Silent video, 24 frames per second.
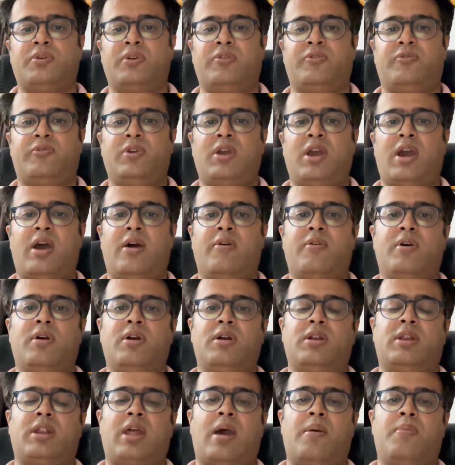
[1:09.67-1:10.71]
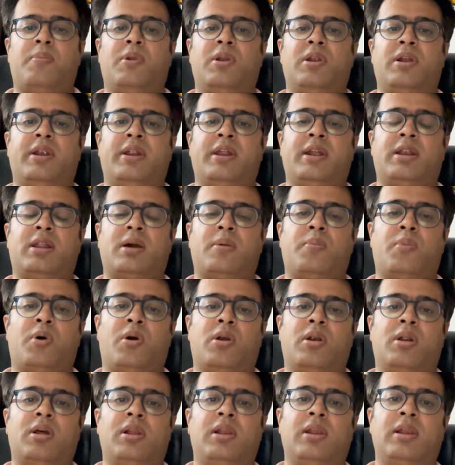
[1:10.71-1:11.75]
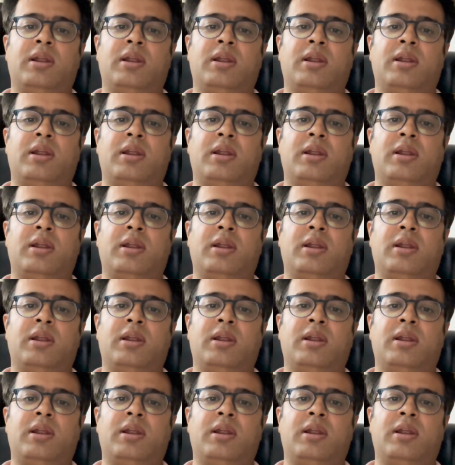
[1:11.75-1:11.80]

If we have a tabular data model,